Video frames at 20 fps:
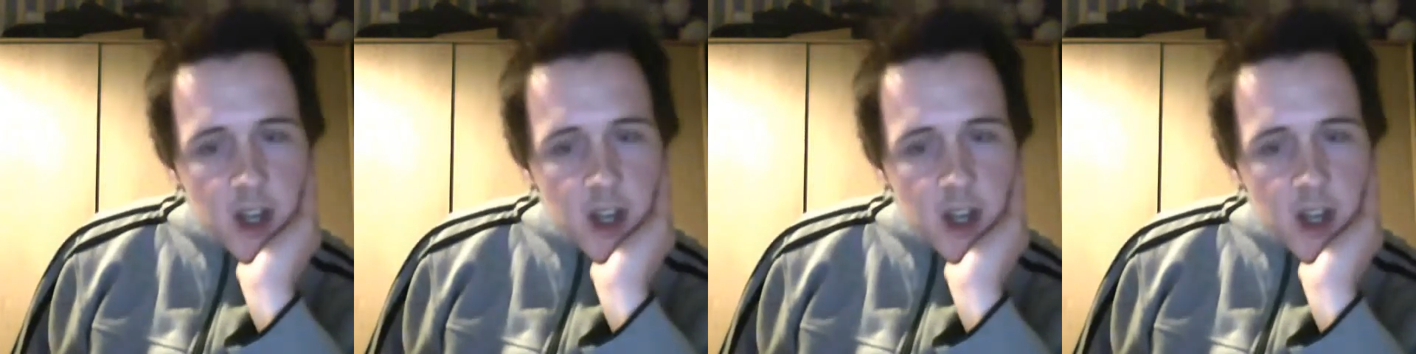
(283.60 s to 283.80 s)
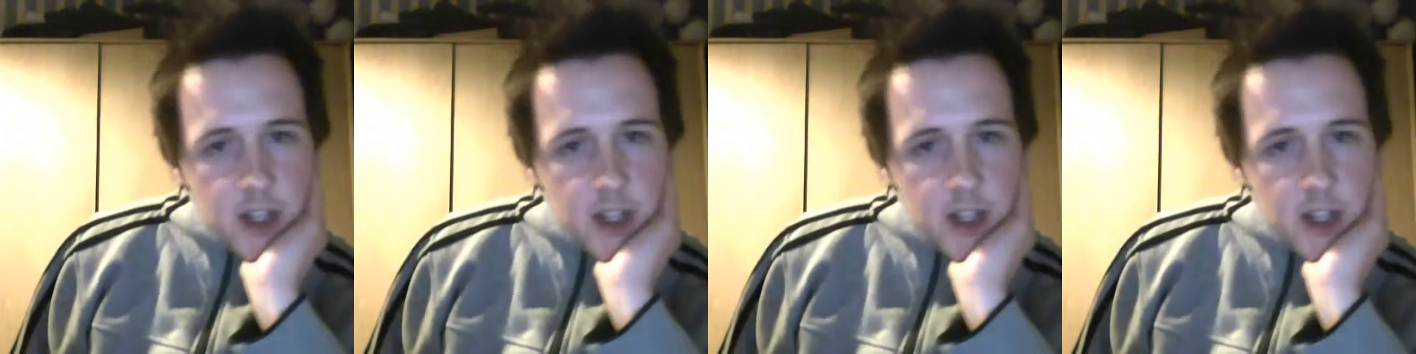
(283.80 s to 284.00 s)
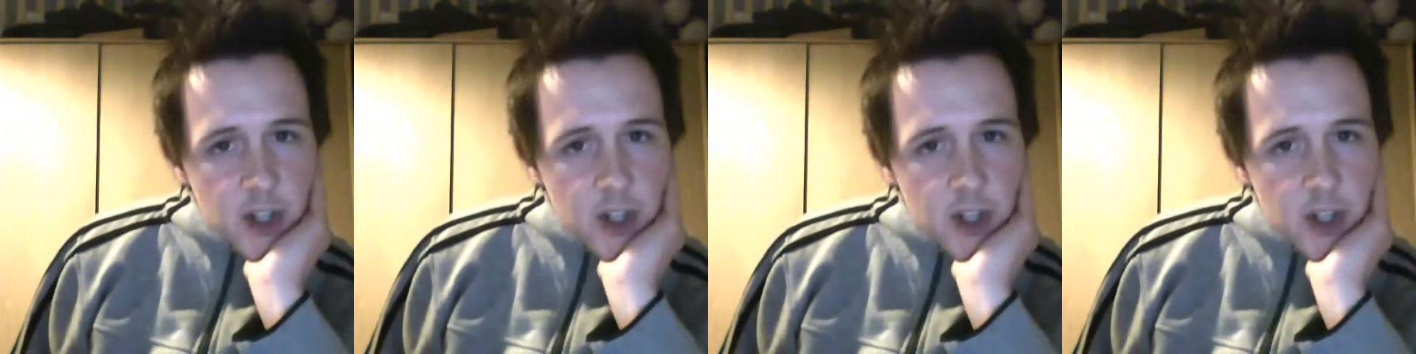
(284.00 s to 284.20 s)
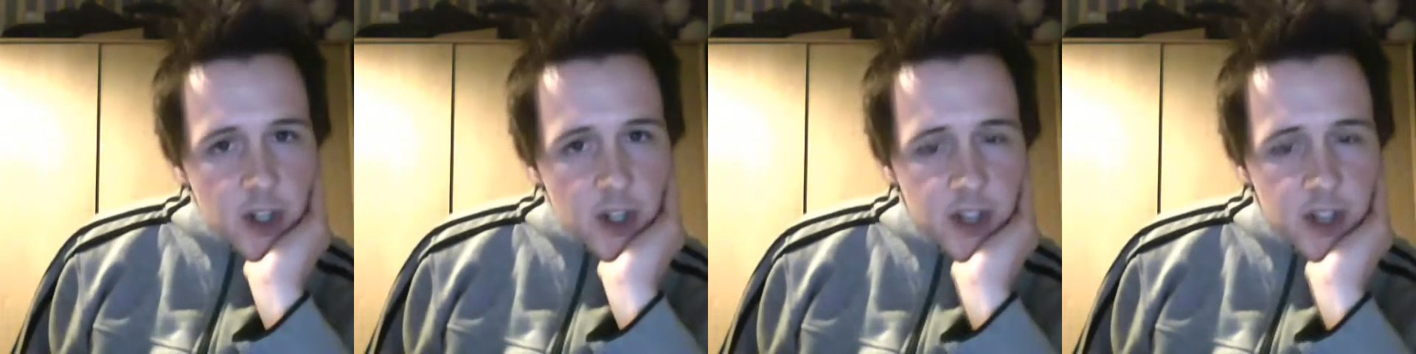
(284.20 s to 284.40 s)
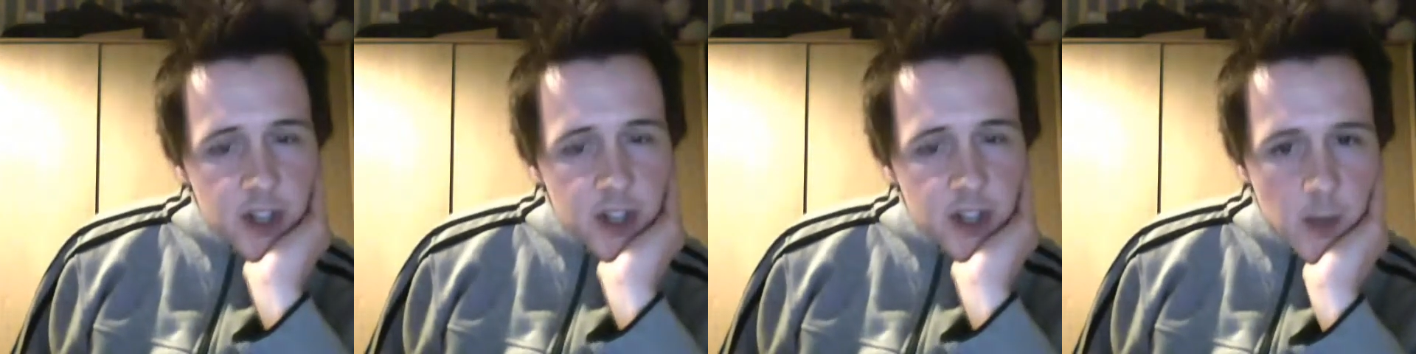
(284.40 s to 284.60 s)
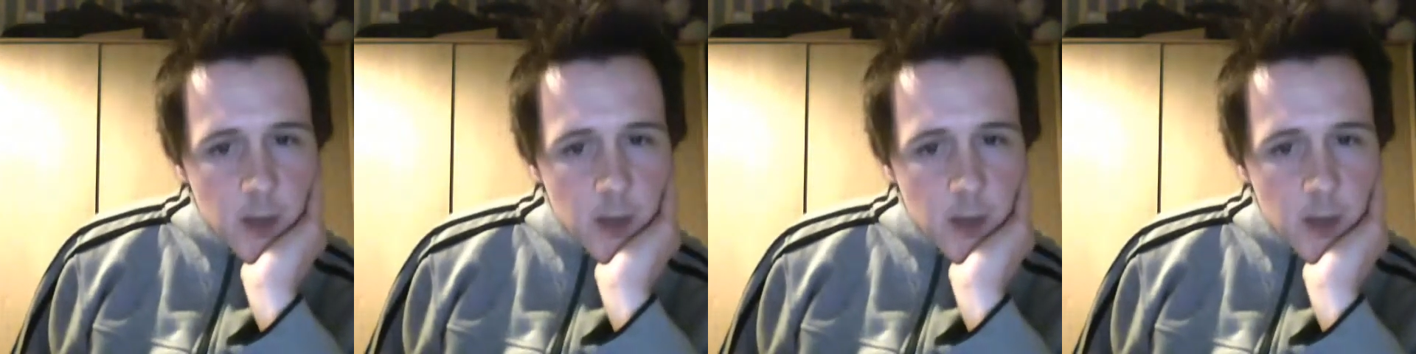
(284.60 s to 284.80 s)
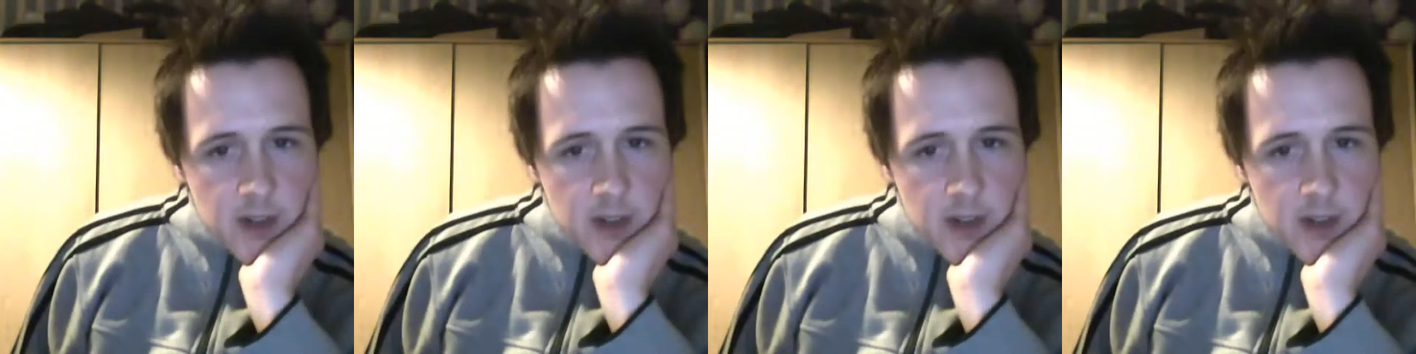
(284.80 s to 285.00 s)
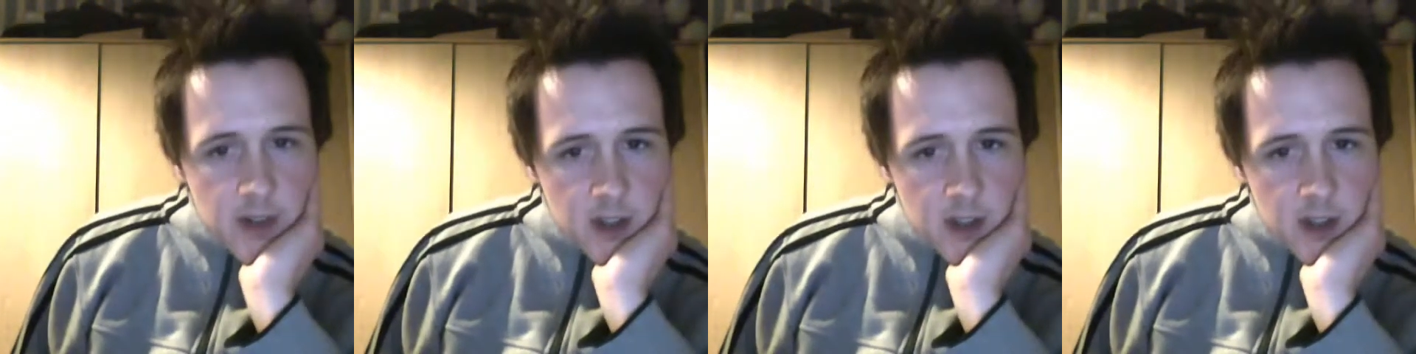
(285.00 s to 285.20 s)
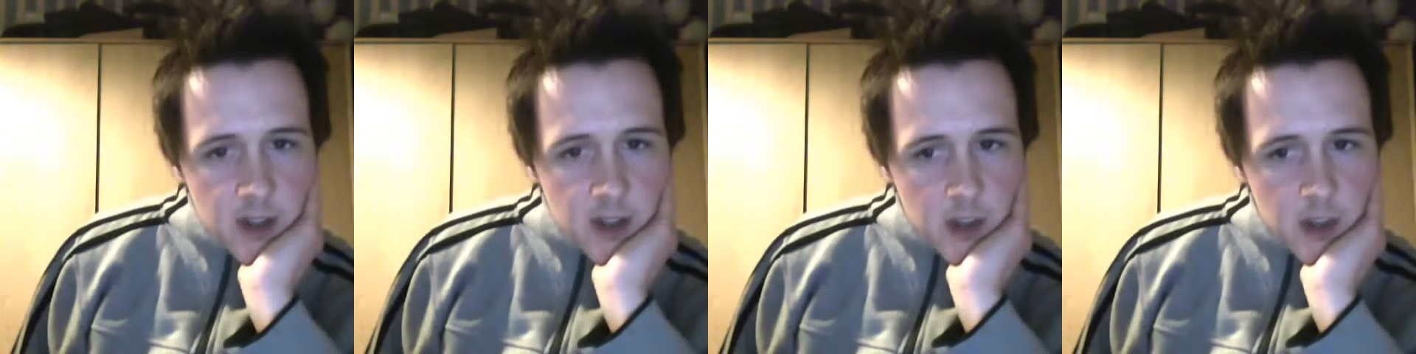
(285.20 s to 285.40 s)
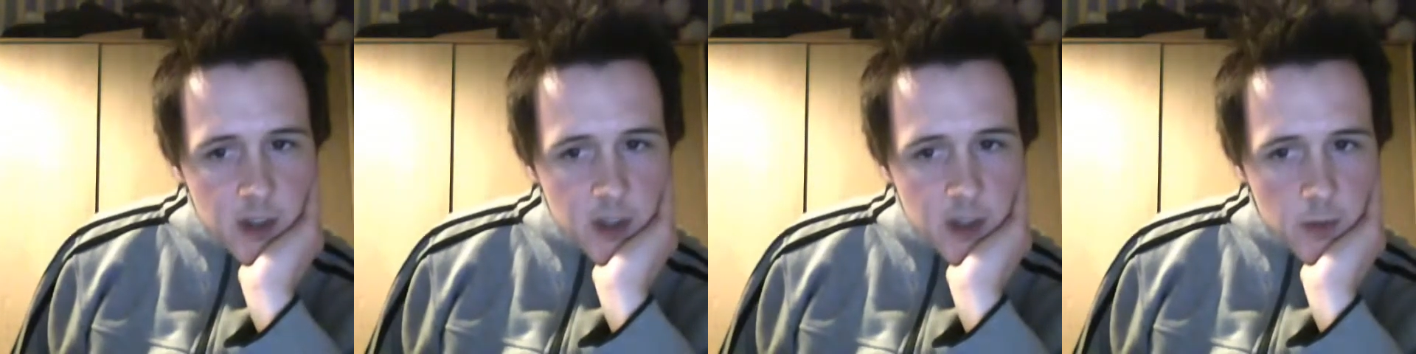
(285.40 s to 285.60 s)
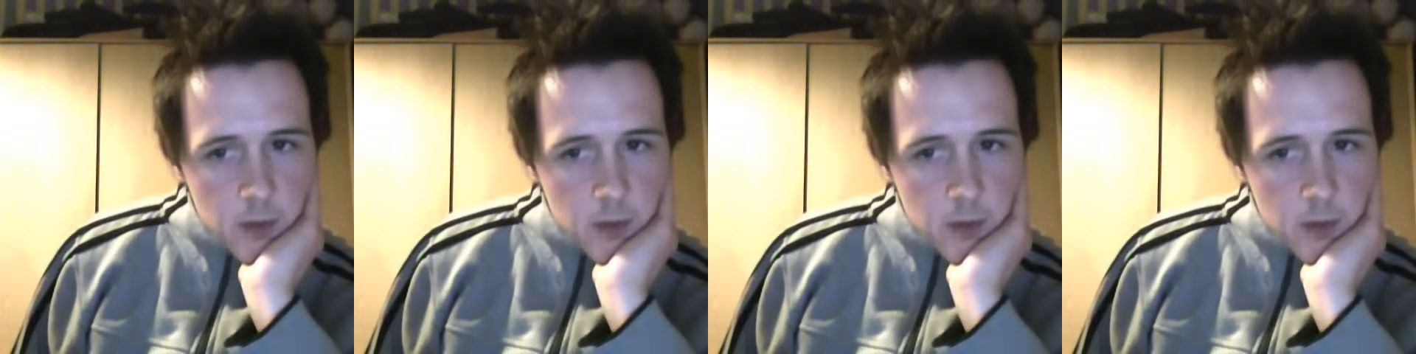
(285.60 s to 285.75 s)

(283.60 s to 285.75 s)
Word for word: short term. We're never you know we're,